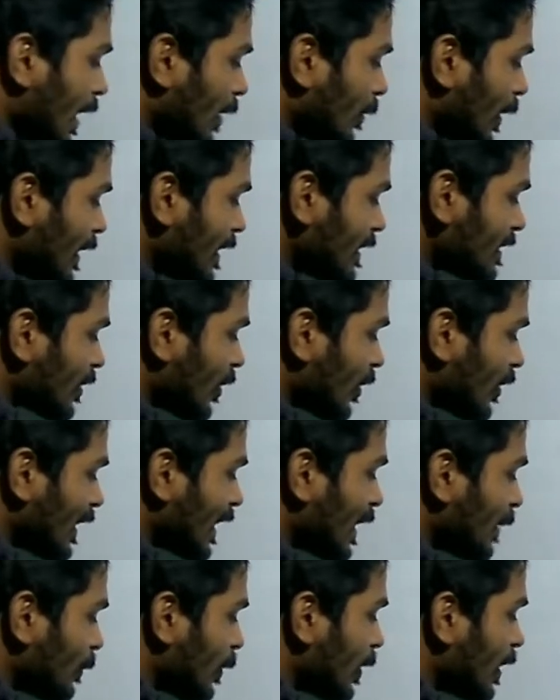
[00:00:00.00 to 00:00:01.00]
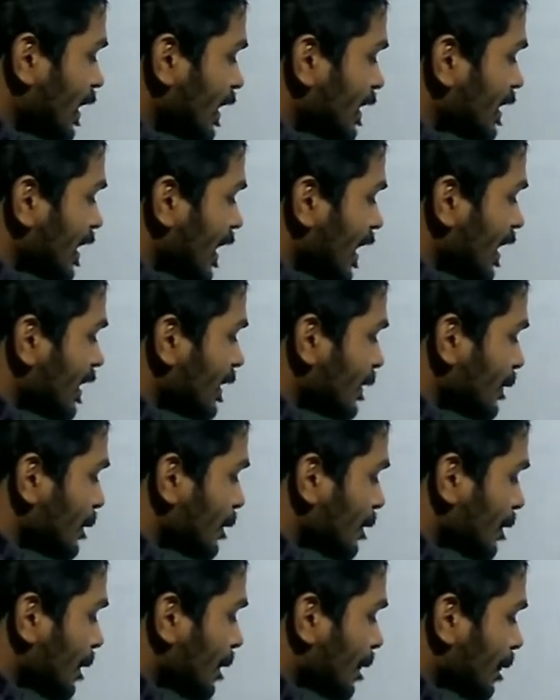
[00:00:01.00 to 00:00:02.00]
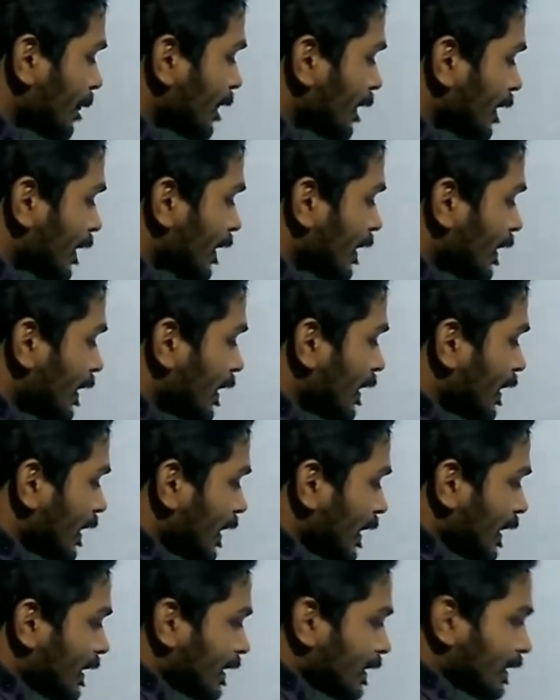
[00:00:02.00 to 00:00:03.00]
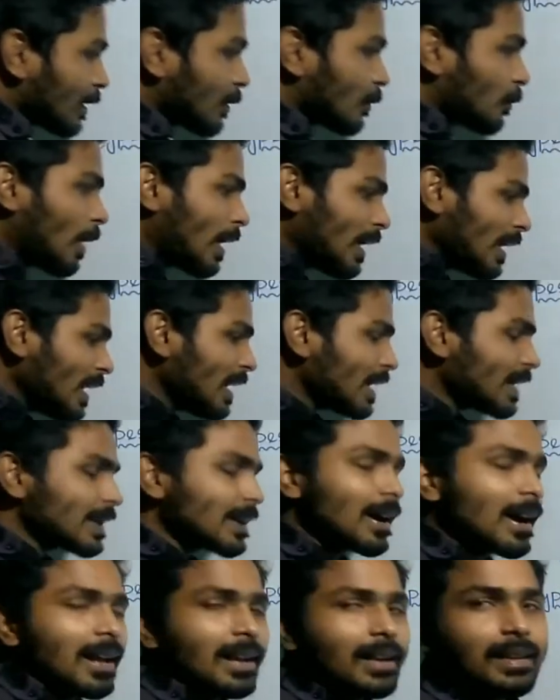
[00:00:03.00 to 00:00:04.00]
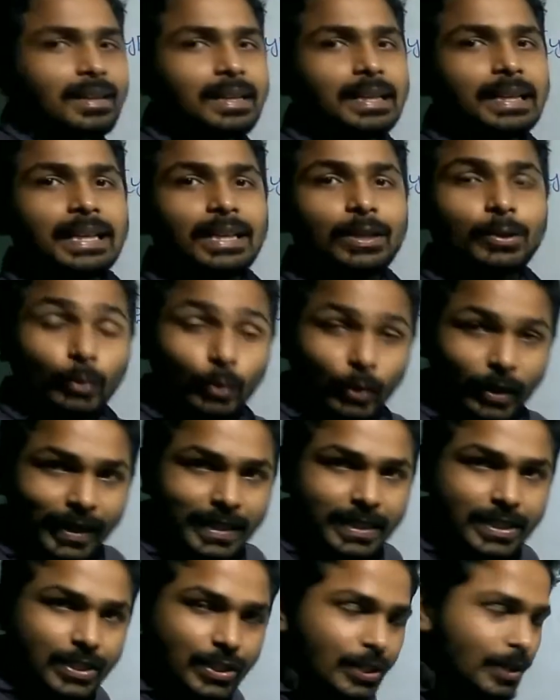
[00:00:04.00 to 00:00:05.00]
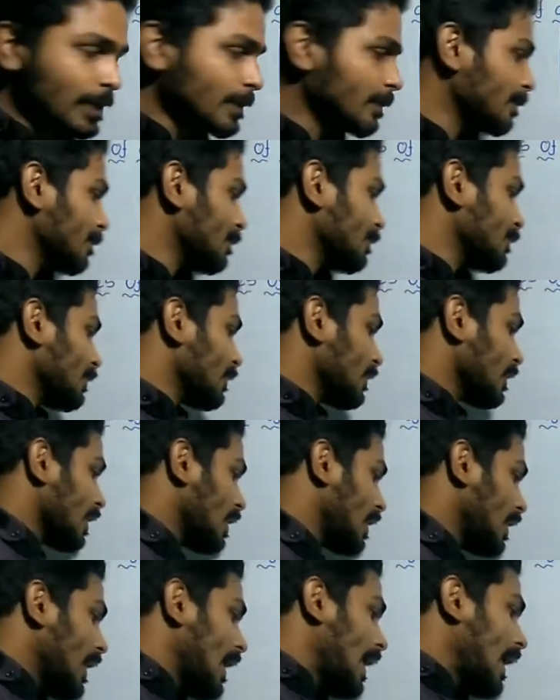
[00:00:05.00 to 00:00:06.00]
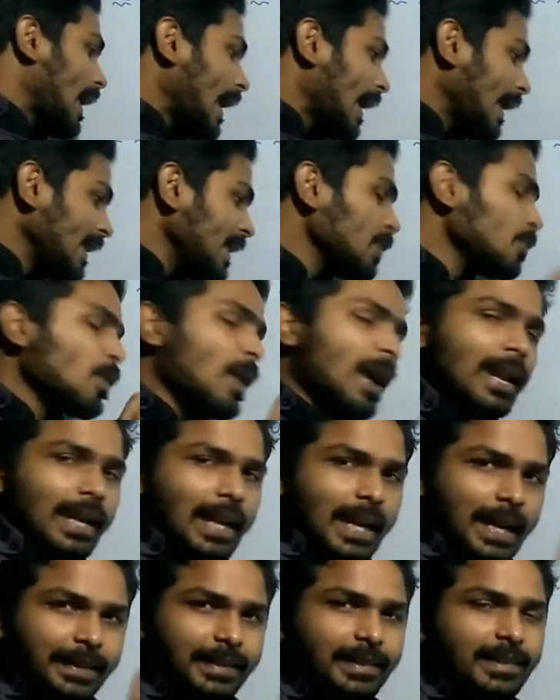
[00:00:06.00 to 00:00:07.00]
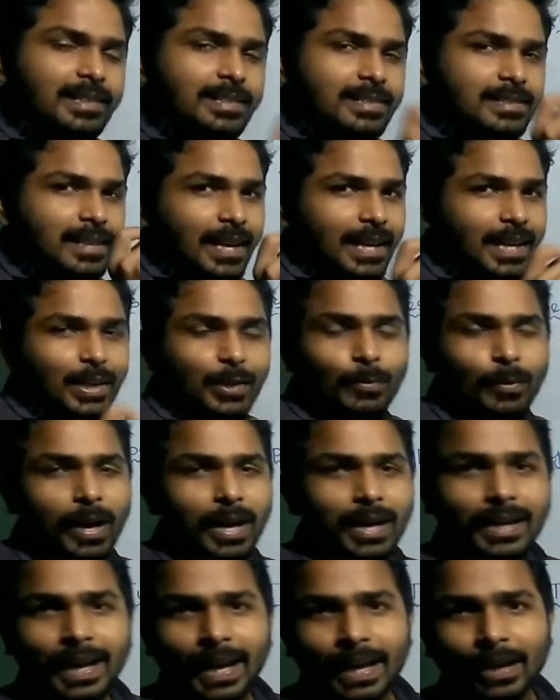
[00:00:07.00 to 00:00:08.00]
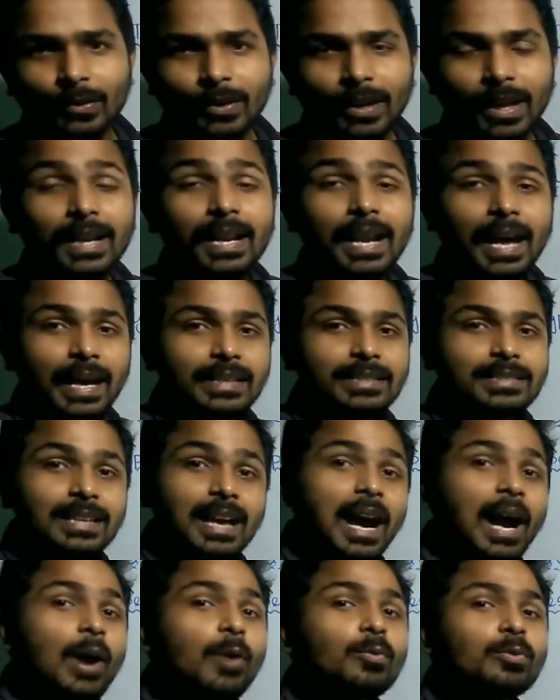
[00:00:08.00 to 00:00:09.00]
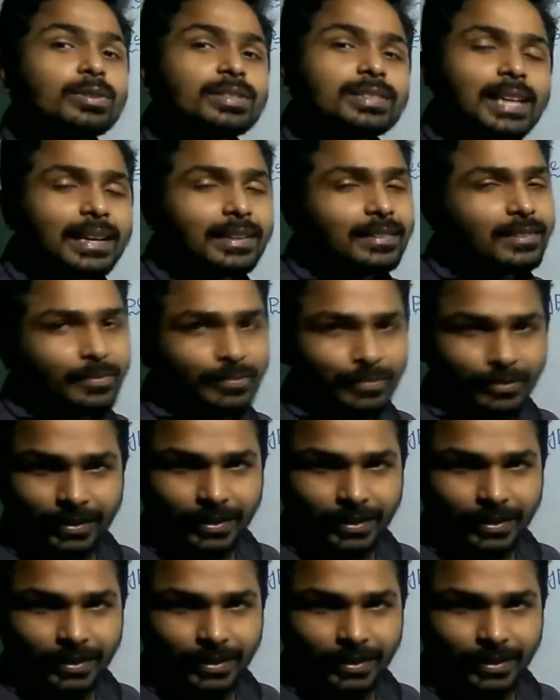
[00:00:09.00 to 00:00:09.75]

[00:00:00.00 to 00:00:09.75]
And what is concave quadrilateral? The quadrilateral in which at least any one diagonal lies outside the